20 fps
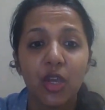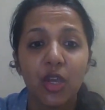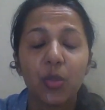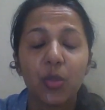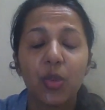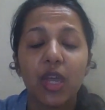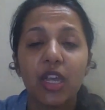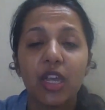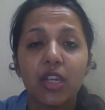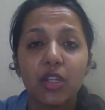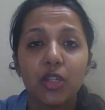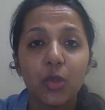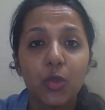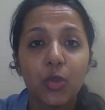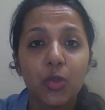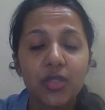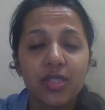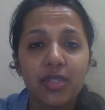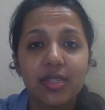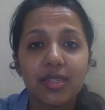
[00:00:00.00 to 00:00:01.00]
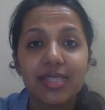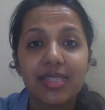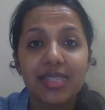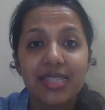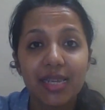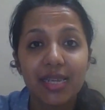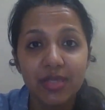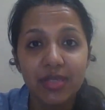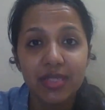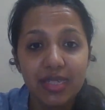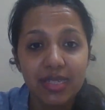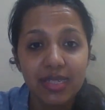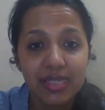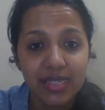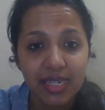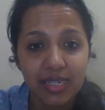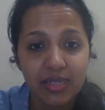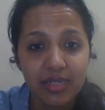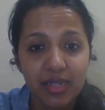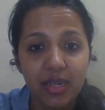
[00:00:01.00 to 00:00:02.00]
where user stem cell
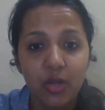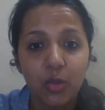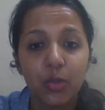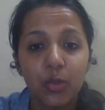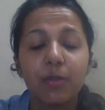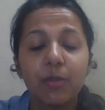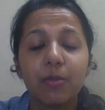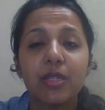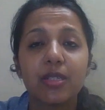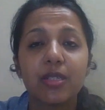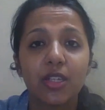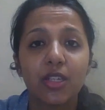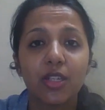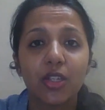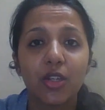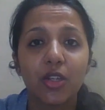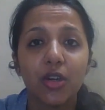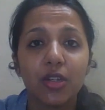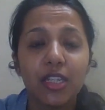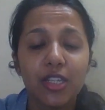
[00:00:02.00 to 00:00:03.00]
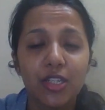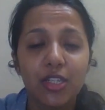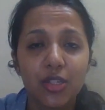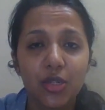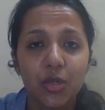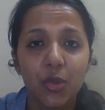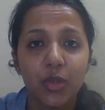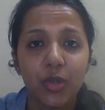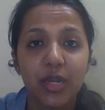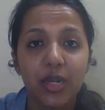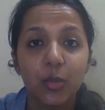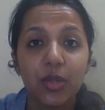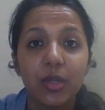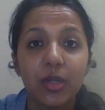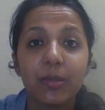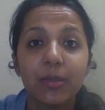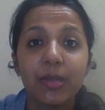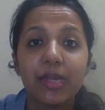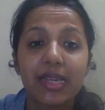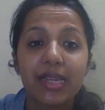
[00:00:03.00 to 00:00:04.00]
data will be securely stored and will
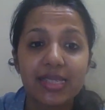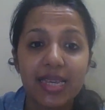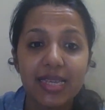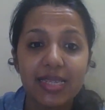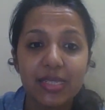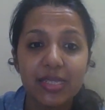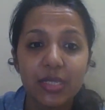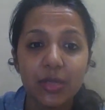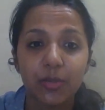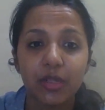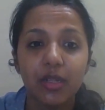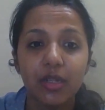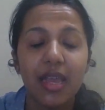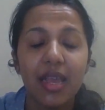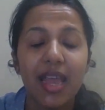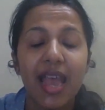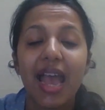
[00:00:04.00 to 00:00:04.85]
be accessible